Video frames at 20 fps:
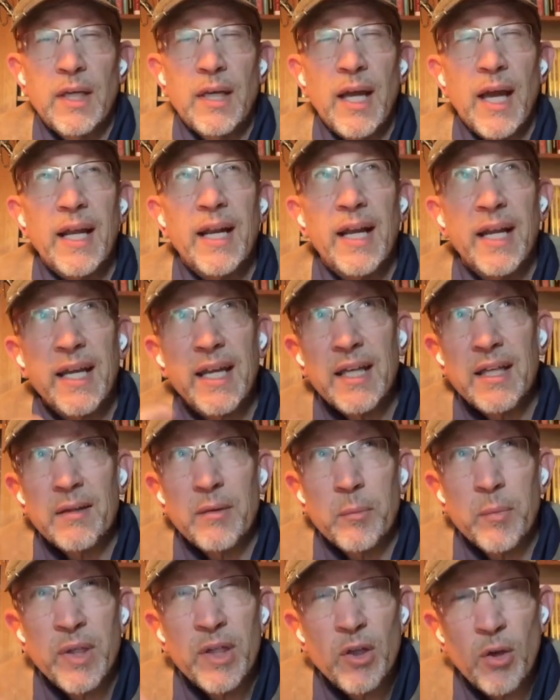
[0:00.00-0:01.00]
And
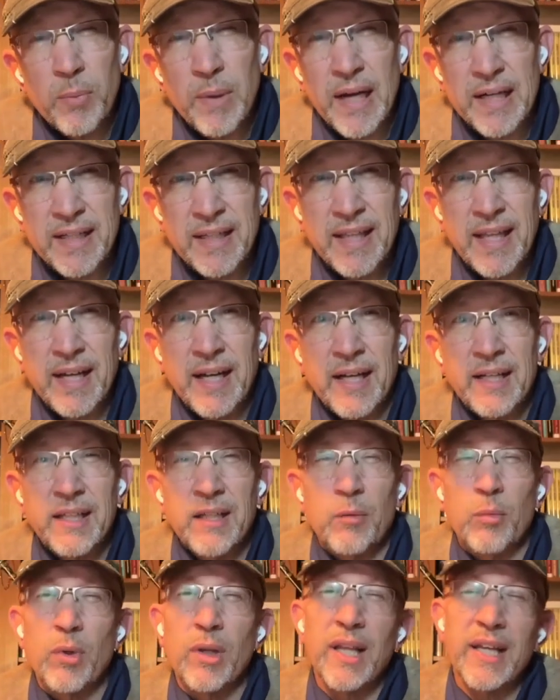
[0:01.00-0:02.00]
again, we go back to that
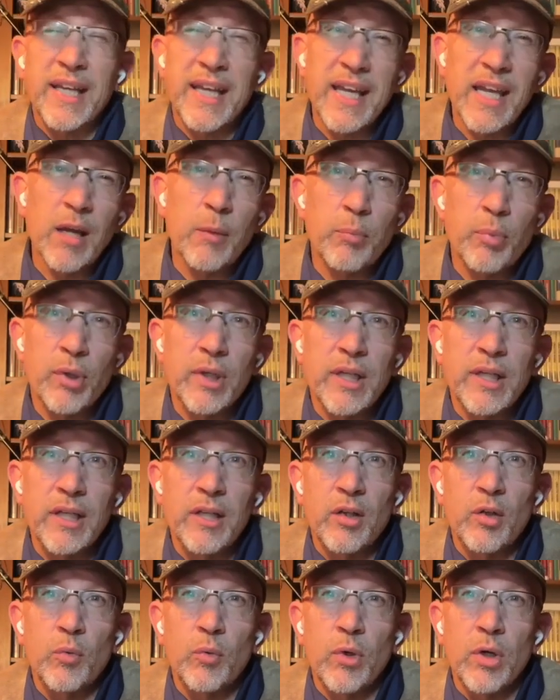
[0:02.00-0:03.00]
idea, well, I can't put it
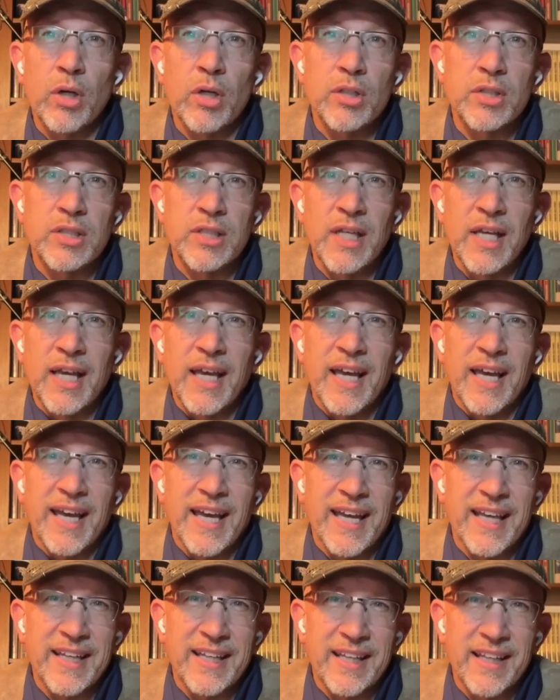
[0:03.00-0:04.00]
into words.
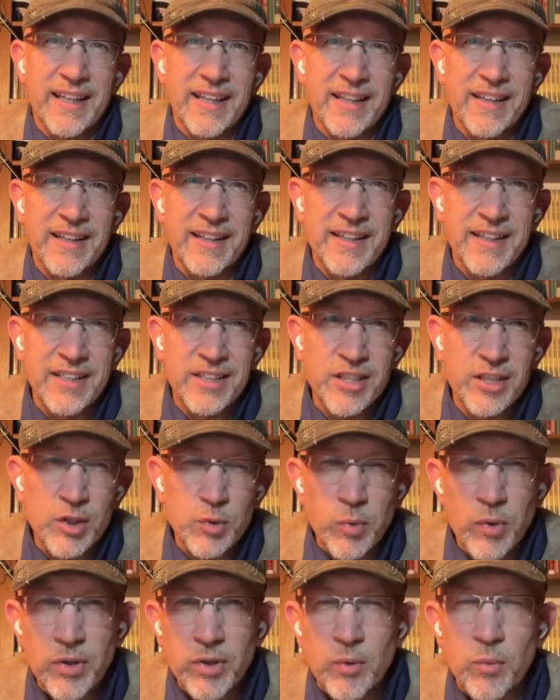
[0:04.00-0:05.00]
And this
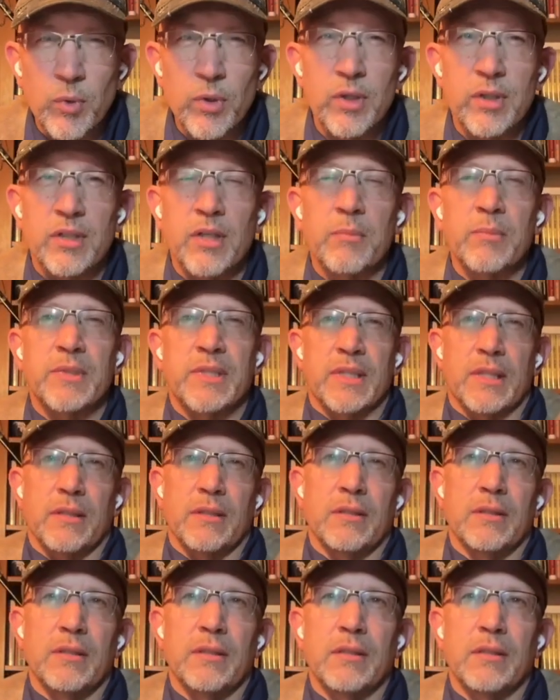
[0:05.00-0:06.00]
is where the work comes in.